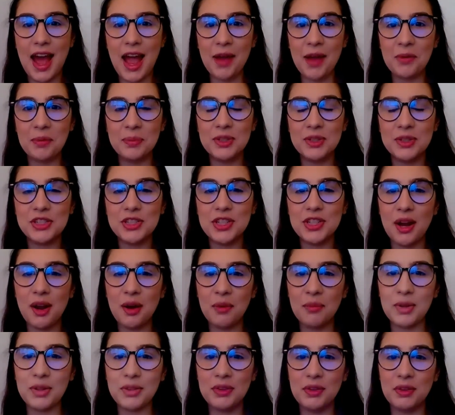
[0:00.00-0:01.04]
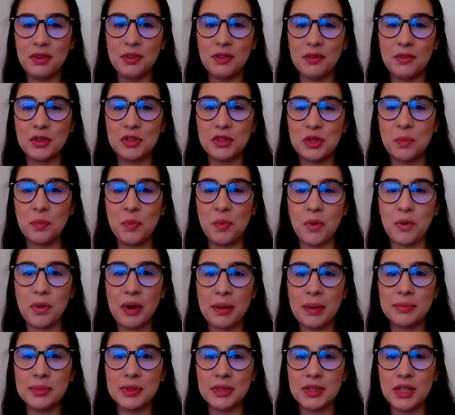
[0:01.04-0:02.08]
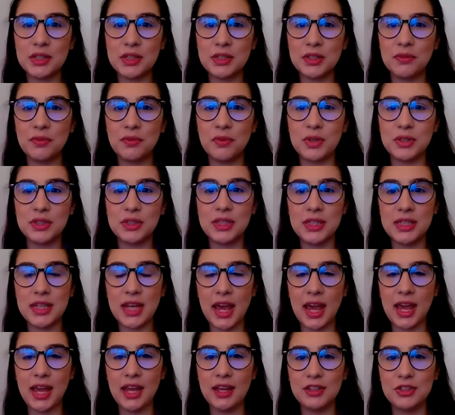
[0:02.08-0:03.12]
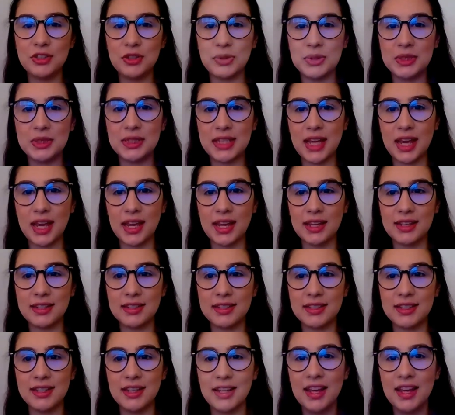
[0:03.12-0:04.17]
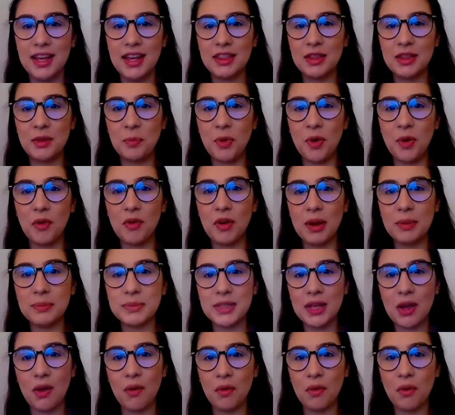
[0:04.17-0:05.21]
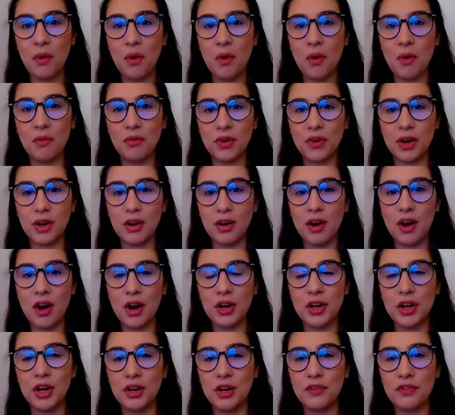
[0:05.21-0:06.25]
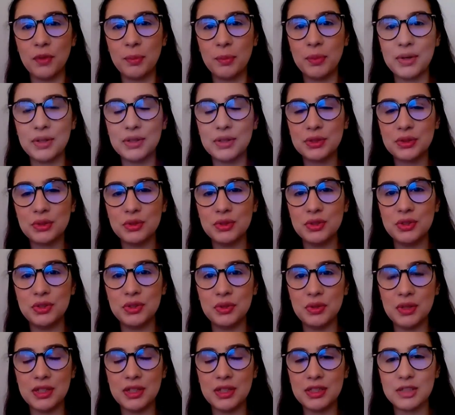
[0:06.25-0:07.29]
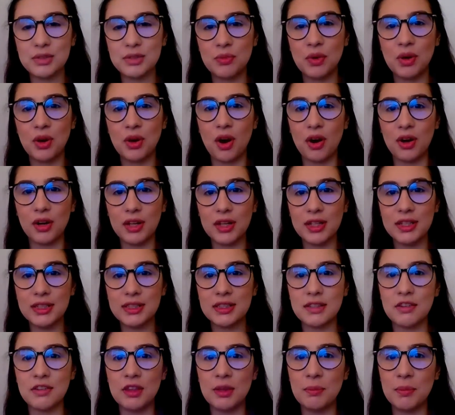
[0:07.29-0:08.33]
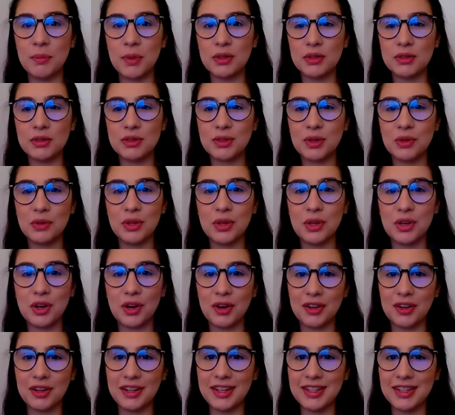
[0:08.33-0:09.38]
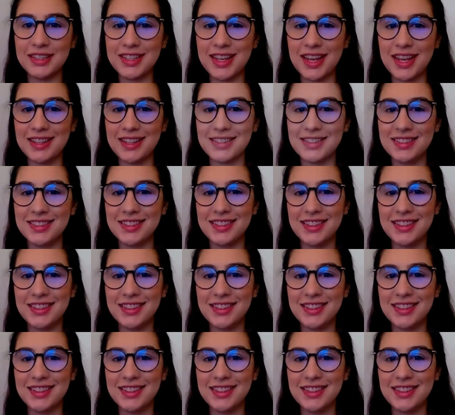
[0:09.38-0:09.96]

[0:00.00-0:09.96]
I will be sharing with you the virtual program schedule for today, June 2nd. The programs I will go over are geared for middle school students regardless of the middle school you currently attend.